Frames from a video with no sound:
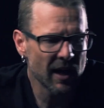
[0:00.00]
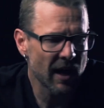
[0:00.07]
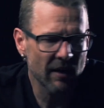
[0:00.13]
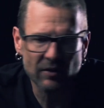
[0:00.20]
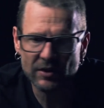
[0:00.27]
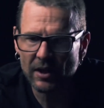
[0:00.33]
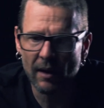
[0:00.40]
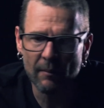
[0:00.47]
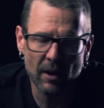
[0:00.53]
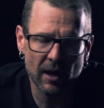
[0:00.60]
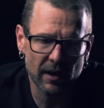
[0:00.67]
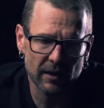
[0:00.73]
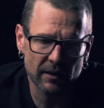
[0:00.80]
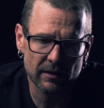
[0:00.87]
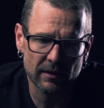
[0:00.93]
every time
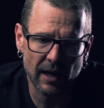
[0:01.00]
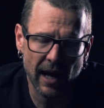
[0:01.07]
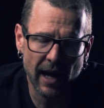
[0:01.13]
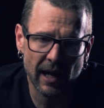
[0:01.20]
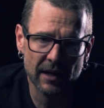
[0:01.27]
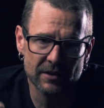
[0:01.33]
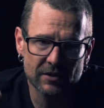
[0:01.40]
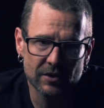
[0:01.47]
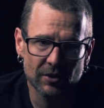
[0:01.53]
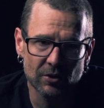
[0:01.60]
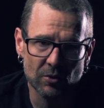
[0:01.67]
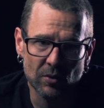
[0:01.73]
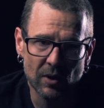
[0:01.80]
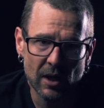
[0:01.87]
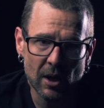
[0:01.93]
I had
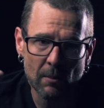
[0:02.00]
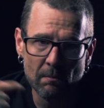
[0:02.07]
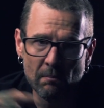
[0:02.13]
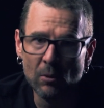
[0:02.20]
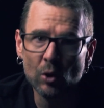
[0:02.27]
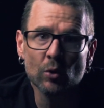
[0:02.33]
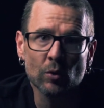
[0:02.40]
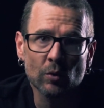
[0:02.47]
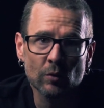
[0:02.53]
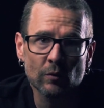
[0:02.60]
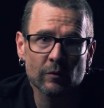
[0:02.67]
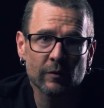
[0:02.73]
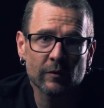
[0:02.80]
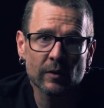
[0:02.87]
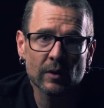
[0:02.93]
to
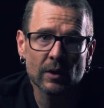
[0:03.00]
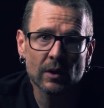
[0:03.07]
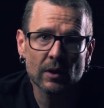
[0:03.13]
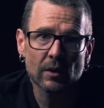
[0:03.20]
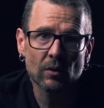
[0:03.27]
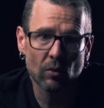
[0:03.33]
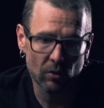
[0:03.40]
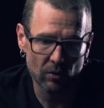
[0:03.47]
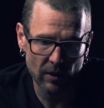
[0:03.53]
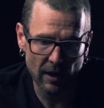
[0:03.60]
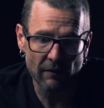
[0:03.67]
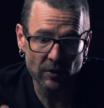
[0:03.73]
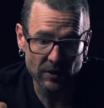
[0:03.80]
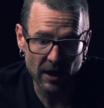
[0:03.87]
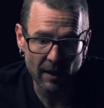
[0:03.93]
move, or
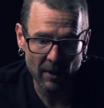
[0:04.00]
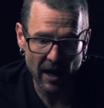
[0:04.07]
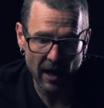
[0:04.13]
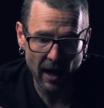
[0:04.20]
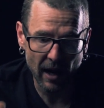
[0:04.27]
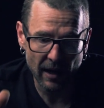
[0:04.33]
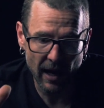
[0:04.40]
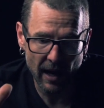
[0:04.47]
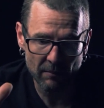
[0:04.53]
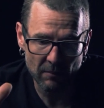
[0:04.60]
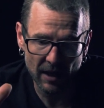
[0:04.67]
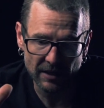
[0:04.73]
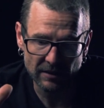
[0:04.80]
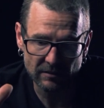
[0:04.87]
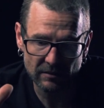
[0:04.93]
every time I had
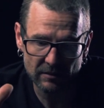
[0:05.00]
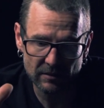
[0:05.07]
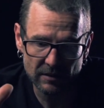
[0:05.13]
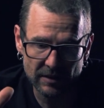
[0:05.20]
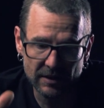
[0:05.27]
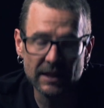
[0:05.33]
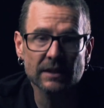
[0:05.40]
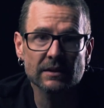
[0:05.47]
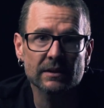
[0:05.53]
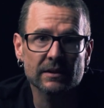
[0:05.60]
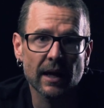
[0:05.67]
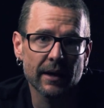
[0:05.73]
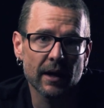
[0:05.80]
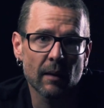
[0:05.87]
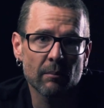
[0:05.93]
my scene
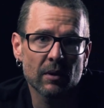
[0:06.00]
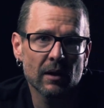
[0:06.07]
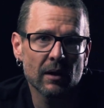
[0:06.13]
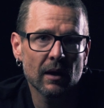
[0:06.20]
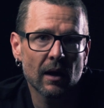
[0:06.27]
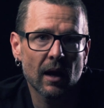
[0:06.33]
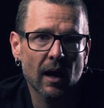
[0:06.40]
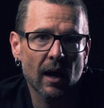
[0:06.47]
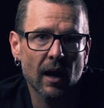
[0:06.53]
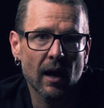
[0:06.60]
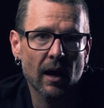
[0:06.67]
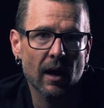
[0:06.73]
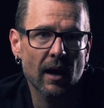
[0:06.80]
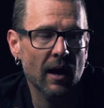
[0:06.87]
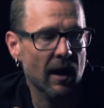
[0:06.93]
set up,
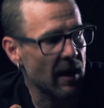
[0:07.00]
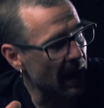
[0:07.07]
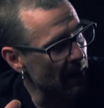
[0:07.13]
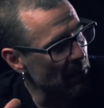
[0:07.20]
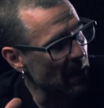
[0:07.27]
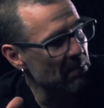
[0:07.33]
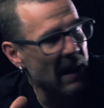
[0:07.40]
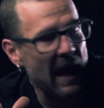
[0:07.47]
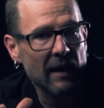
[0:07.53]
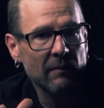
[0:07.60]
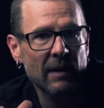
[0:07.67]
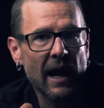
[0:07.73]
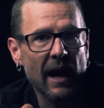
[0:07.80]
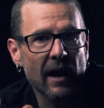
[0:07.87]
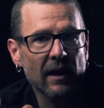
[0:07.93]
I had my
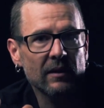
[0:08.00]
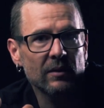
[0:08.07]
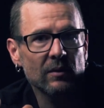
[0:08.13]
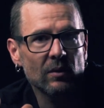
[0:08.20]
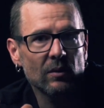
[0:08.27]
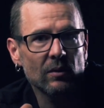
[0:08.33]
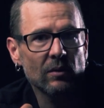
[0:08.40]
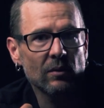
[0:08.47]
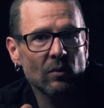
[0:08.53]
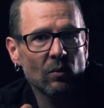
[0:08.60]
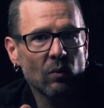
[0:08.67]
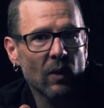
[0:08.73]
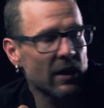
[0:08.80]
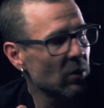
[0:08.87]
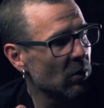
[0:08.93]
backpack
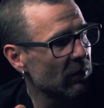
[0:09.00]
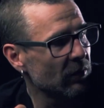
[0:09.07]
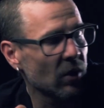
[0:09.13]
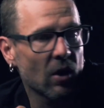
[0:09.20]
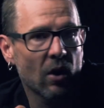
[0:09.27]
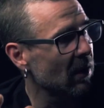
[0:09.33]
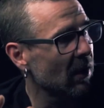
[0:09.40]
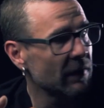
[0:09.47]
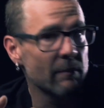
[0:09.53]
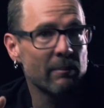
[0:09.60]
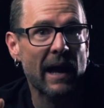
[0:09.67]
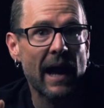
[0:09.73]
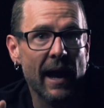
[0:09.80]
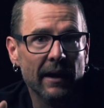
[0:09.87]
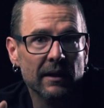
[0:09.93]
way over on the
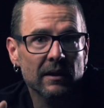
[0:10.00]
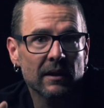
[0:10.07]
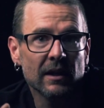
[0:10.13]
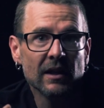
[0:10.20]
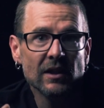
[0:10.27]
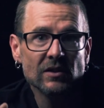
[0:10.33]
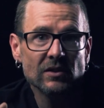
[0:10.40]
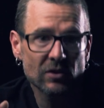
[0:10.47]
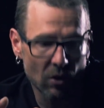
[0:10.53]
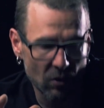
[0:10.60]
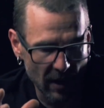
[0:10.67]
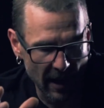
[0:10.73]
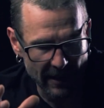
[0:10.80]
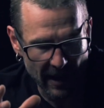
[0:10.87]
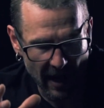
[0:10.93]
bank. So
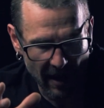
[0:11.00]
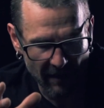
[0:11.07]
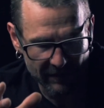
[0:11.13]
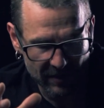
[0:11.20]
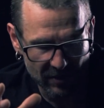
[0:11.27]
I'd have